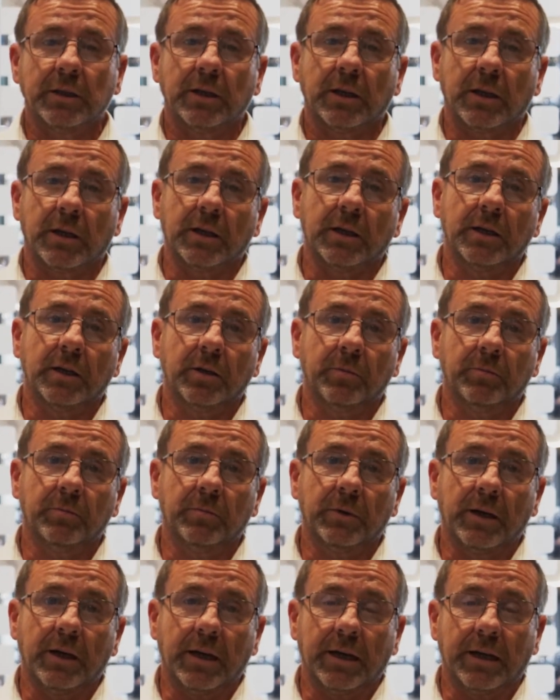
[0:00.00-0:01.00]

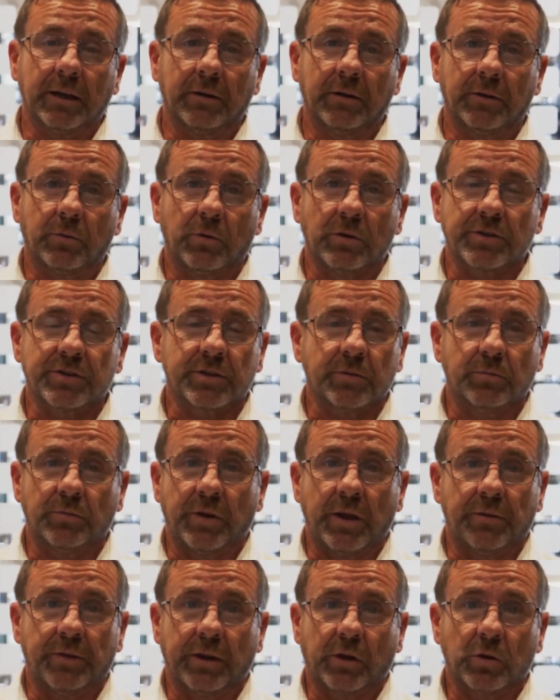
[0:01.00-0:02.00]
And once
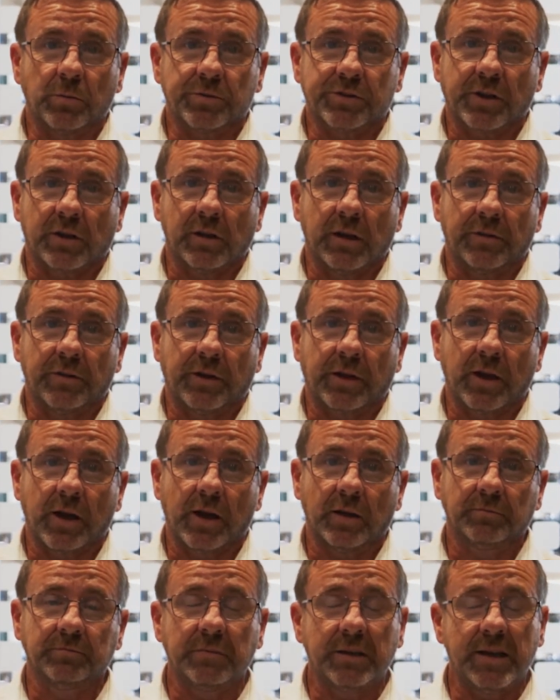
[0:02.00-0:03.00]
then they come to collect the
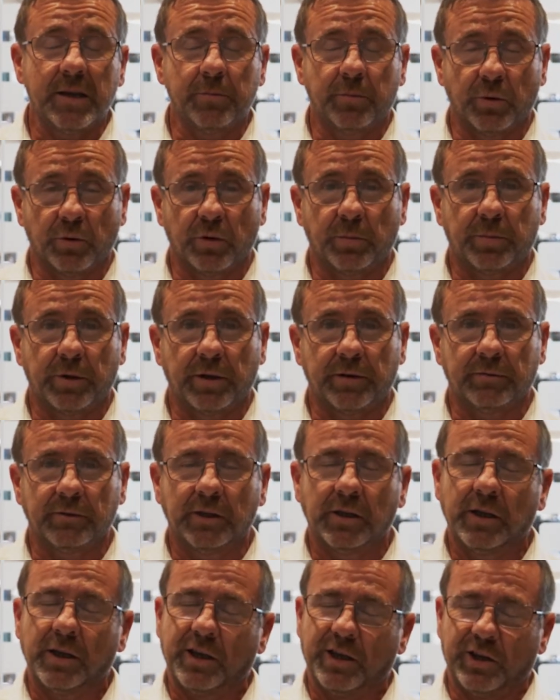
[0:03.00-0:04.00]
car, input the PIN,
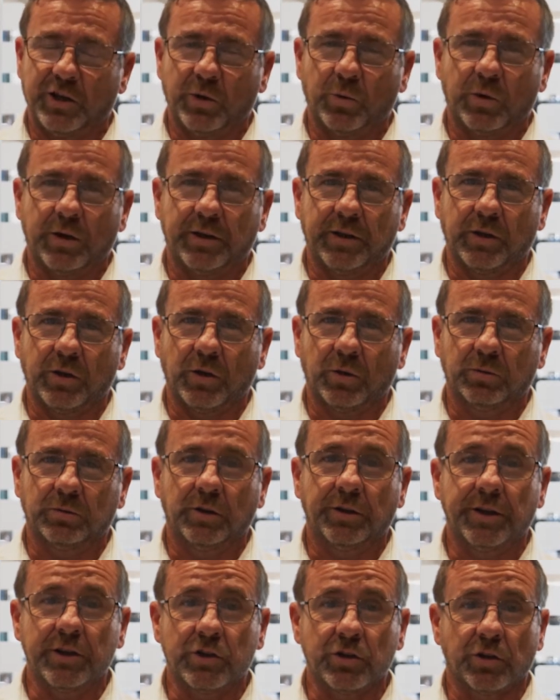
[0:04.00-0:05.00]
and away they go
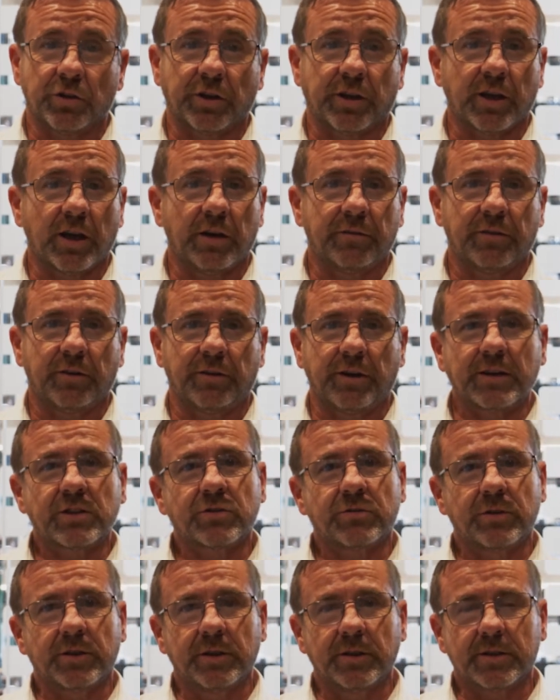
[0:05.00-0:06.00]
and enjoy the car for the next
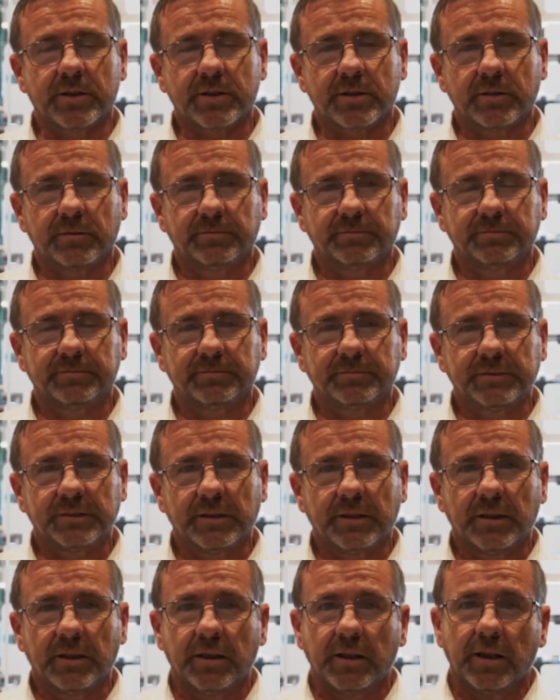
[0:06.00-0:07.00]
3 years.
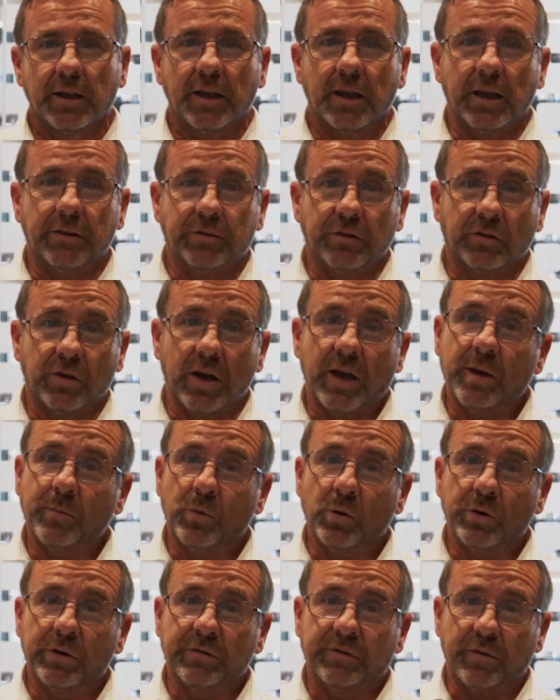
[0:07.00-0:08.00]
If you get any
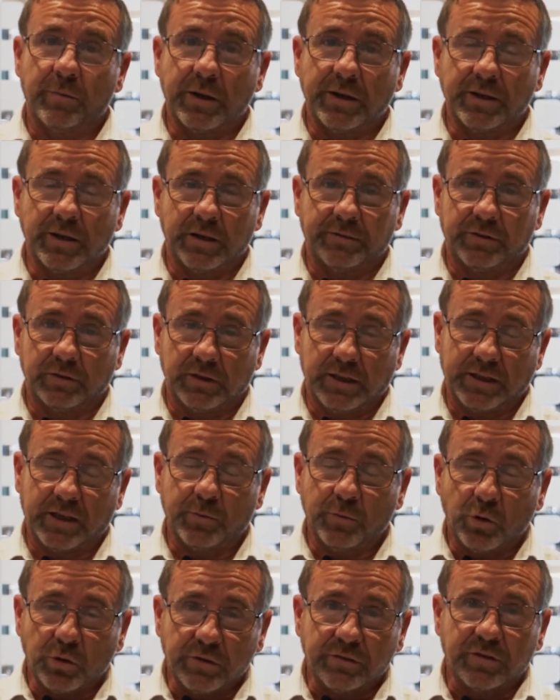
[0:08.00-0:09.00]
more information, if you'd like any
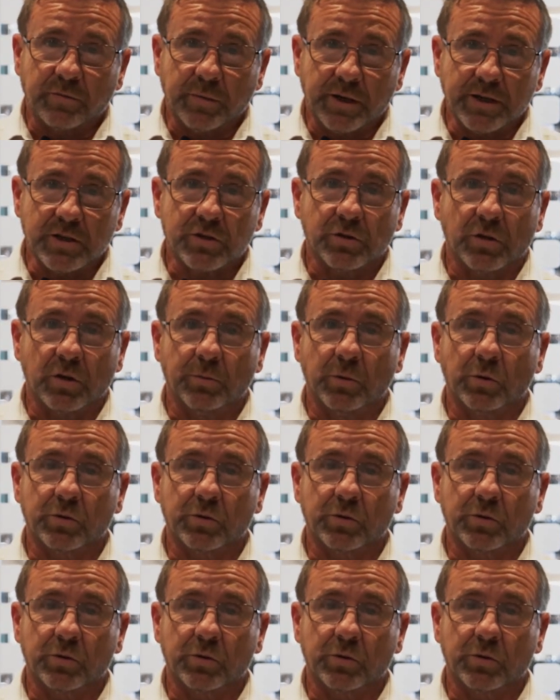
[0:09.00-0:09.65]
more information on the